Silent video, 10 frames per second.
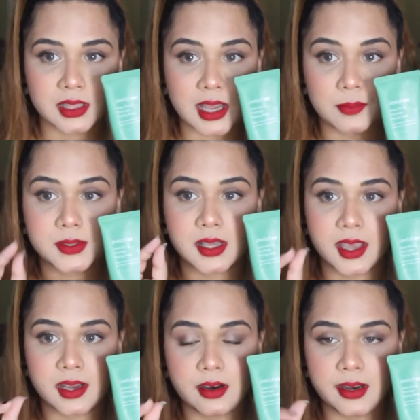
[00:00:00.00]
That was
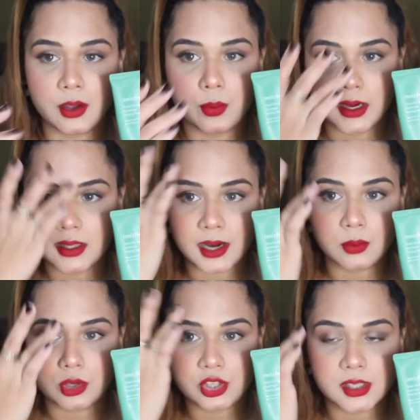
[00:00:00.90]
again a liquid
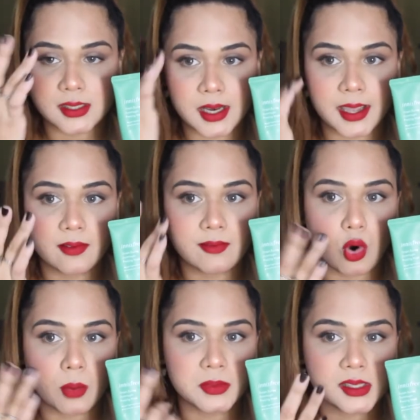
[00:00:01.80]
that would just like
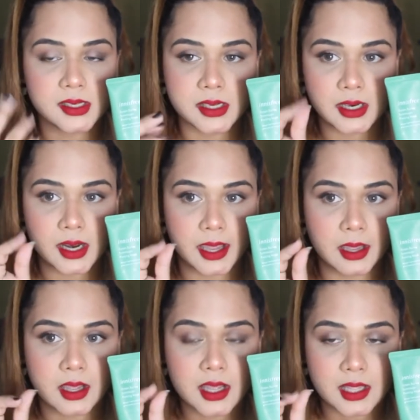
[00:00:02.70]
form this little, like